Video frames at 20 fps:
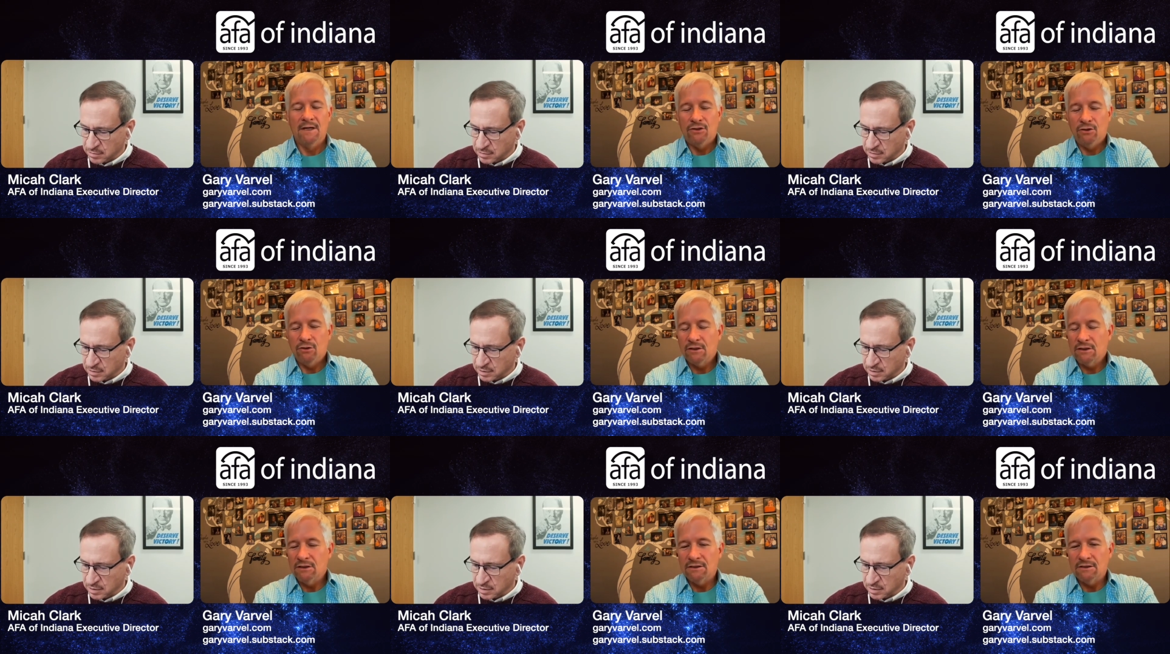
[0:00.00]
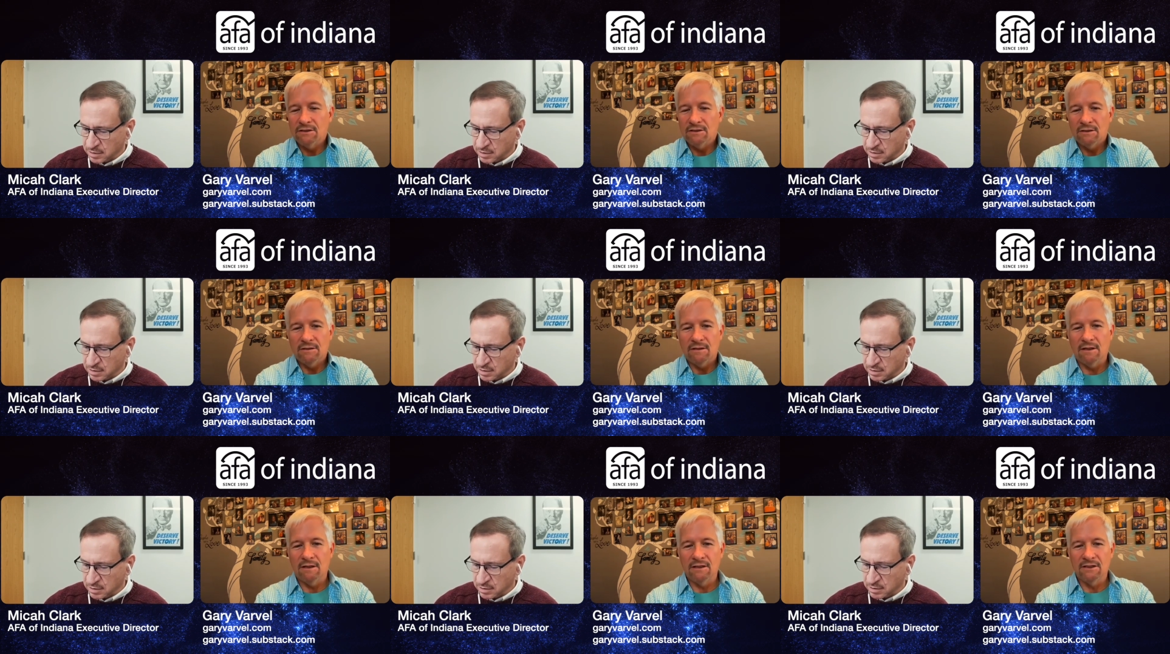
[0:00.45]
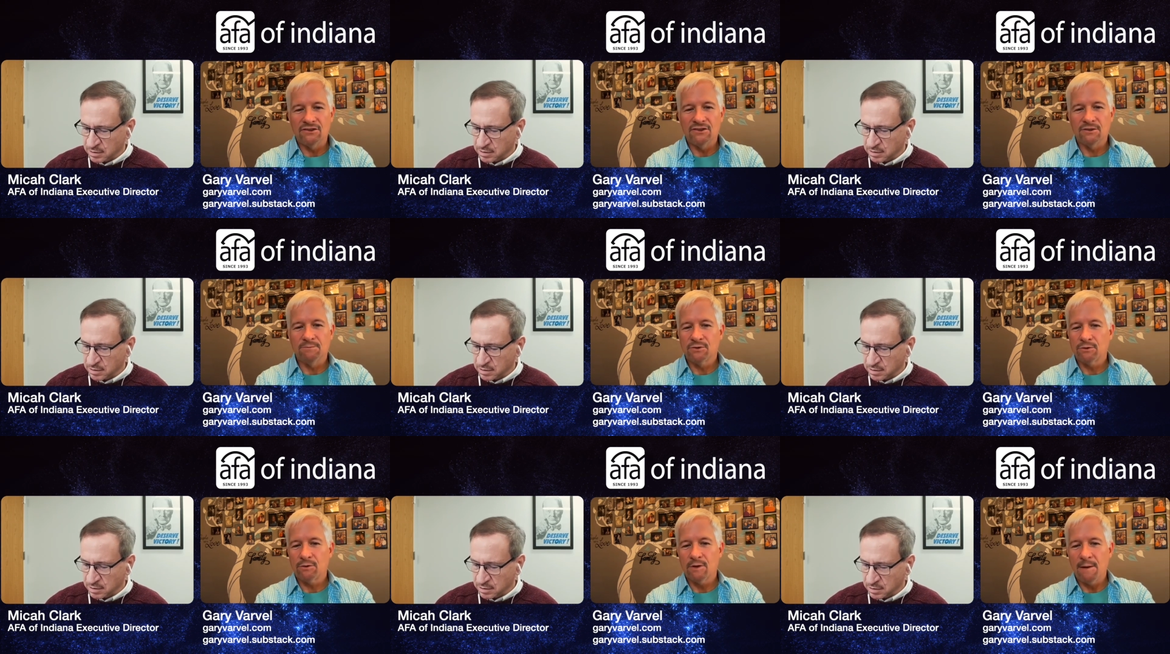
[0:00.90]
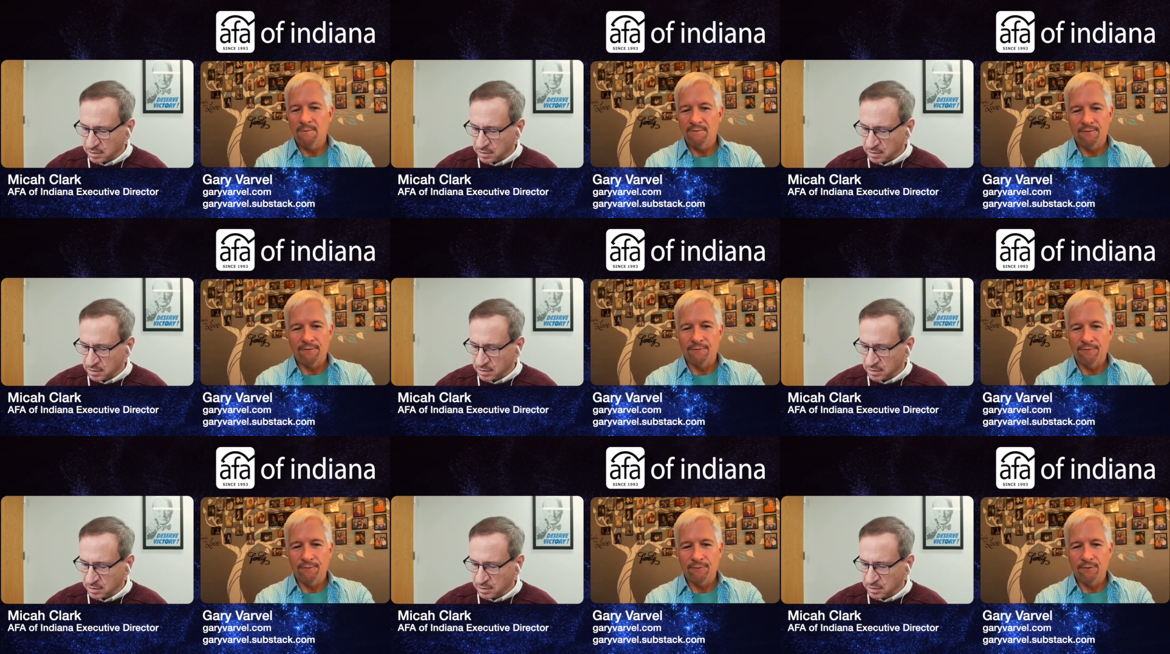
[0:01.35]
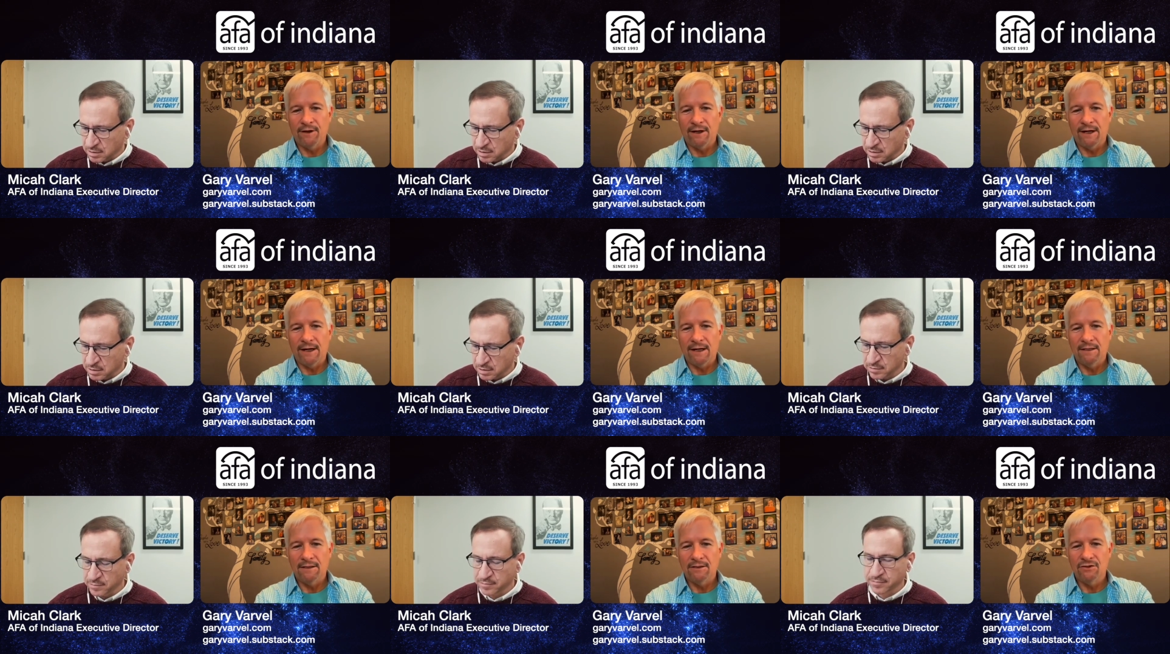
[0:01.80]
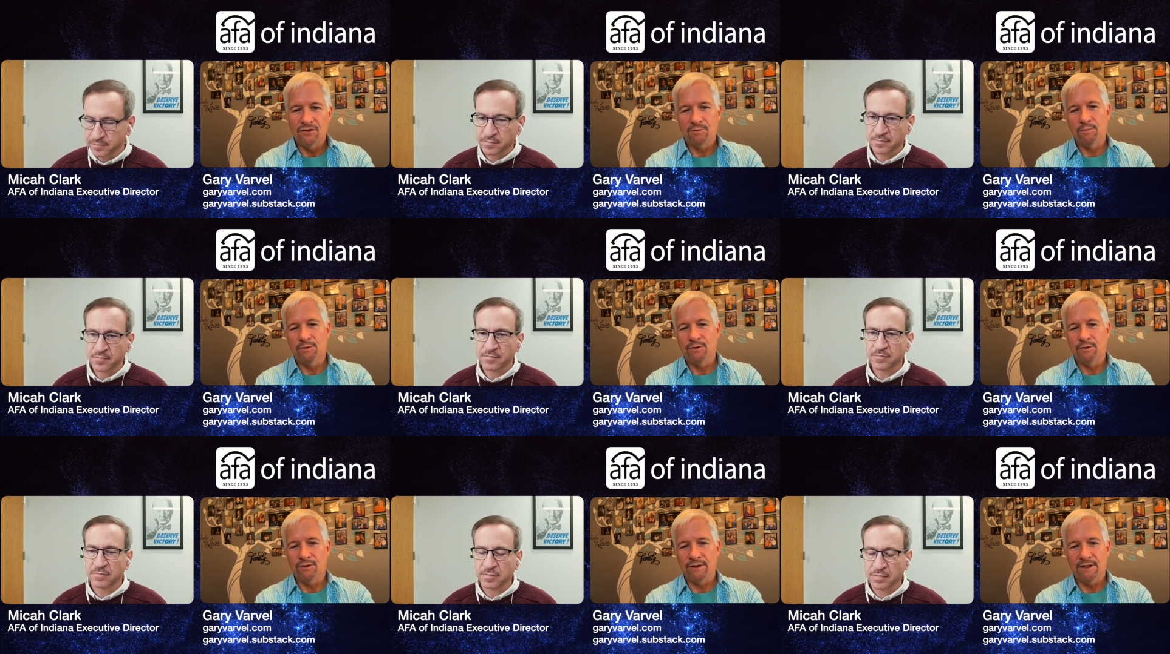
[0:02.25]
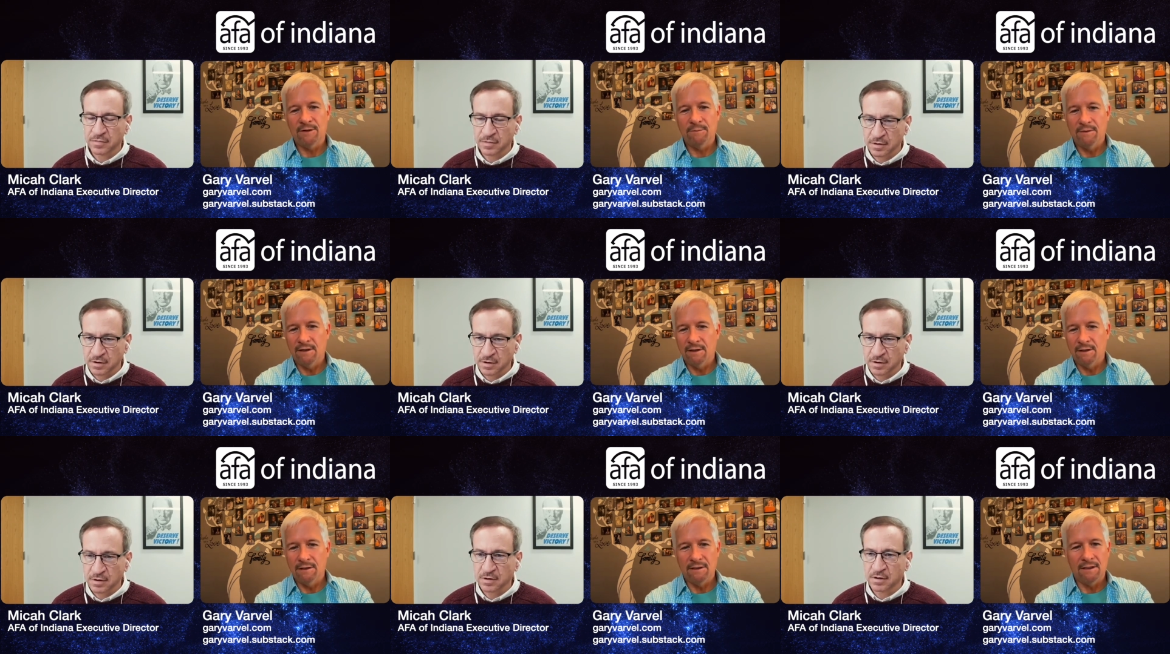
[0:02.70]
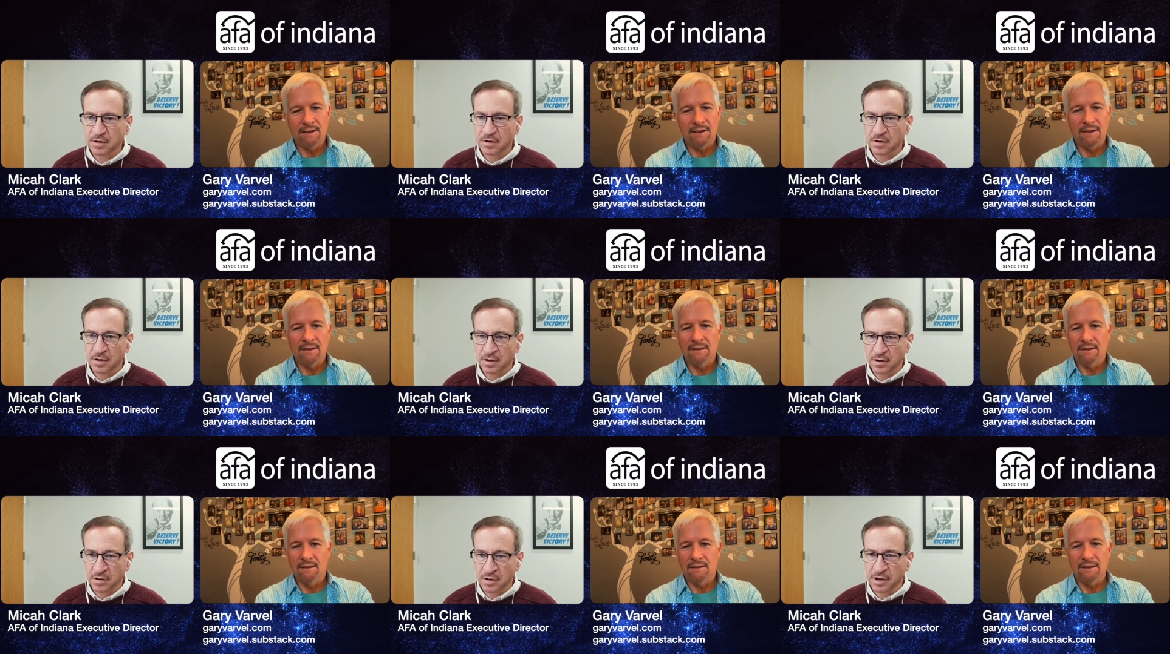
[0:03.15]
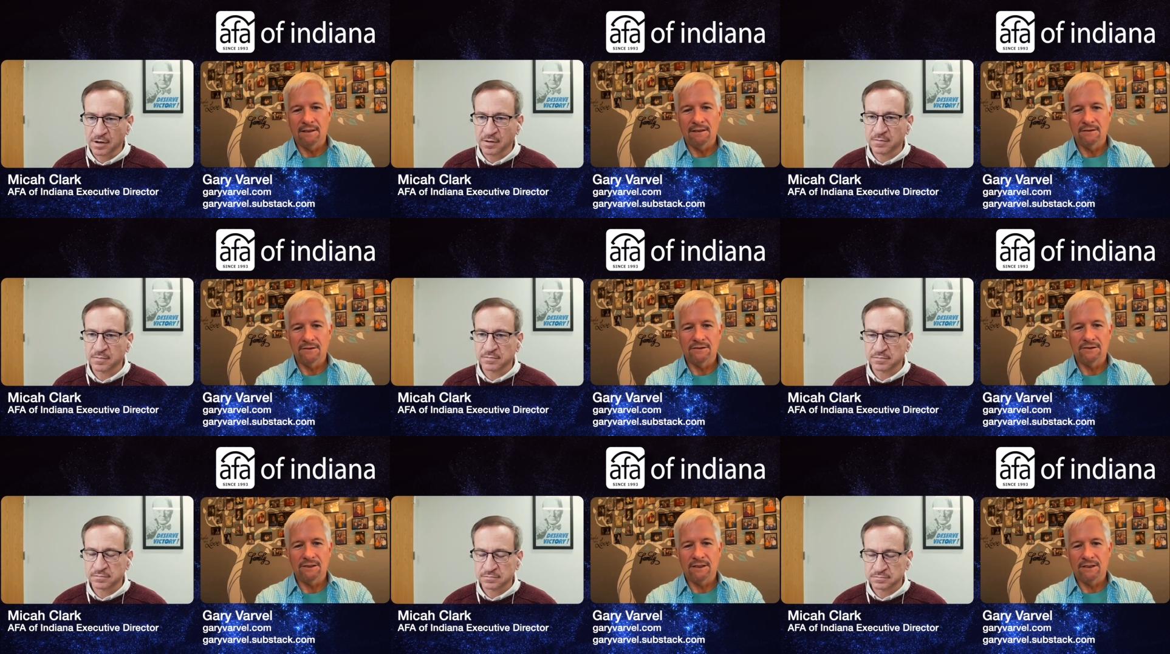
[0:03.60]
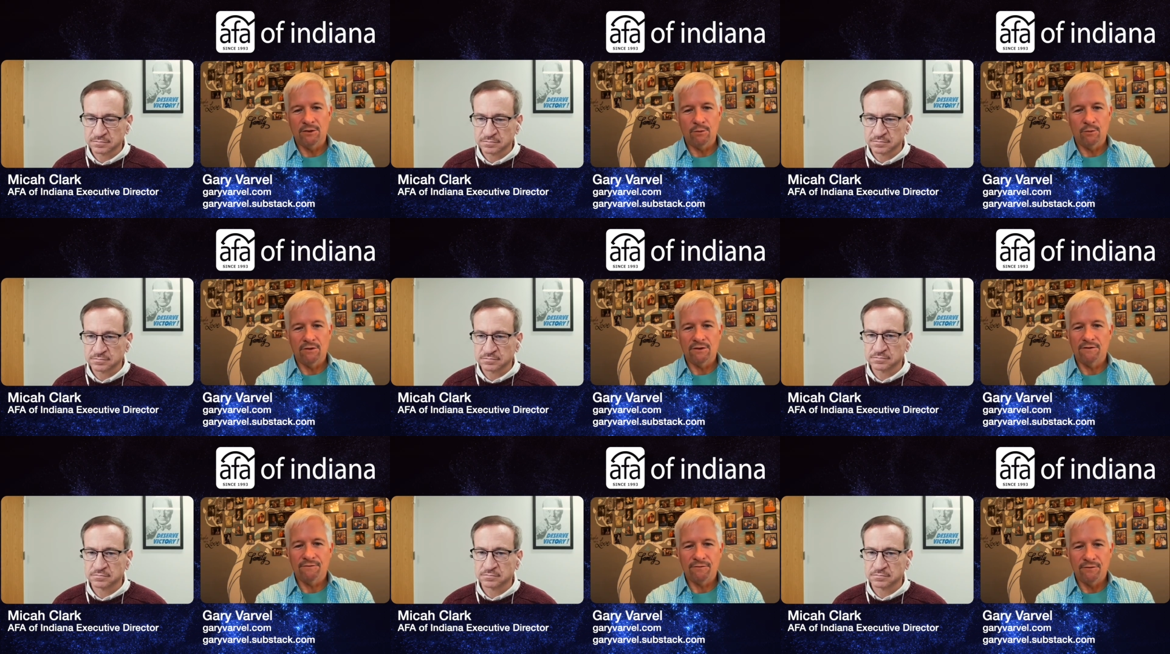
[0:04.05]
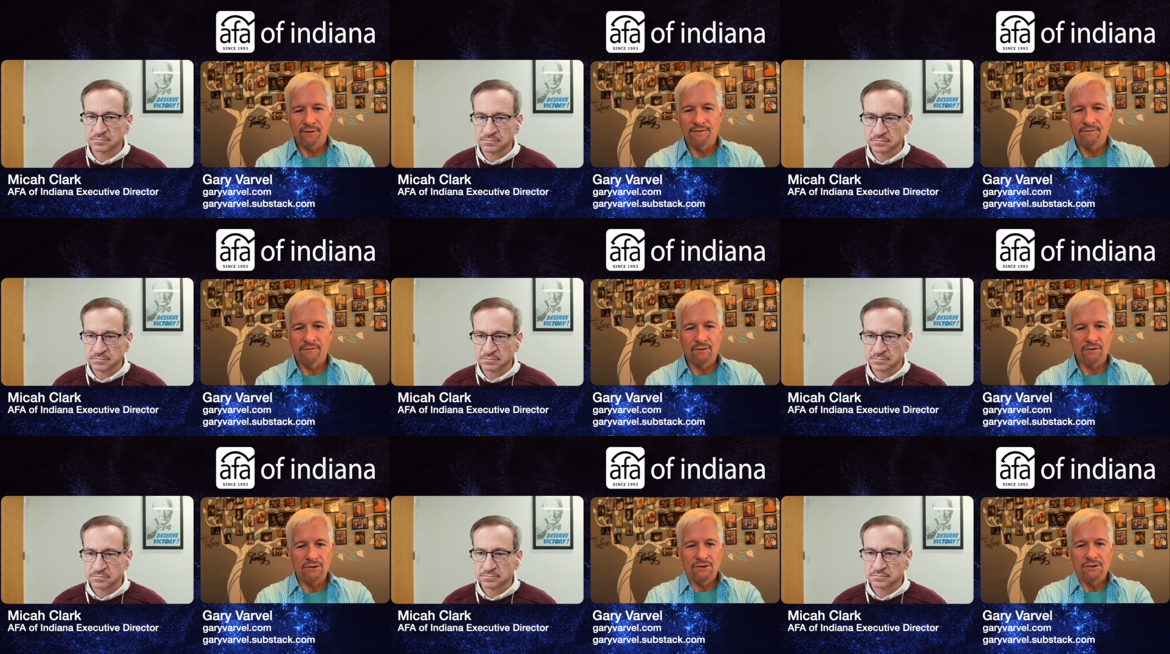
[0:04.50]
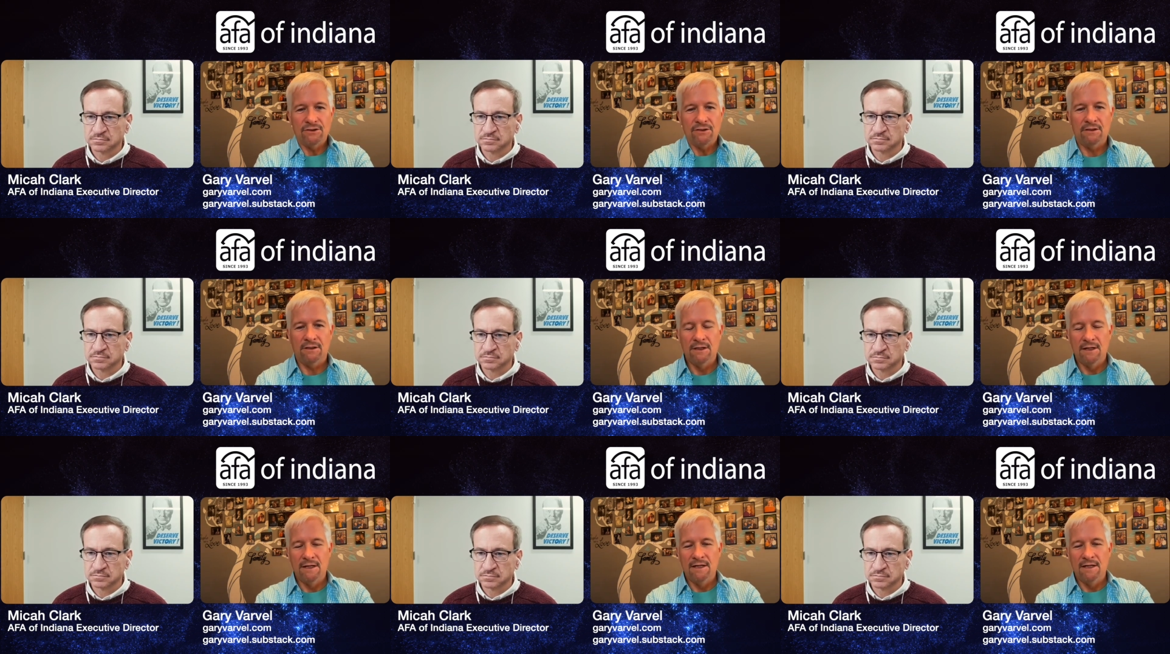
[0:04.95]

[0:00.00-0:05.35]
Speaker 1: You can uh, subscribe for free. You just put your email in and, okay. and say you want the free version,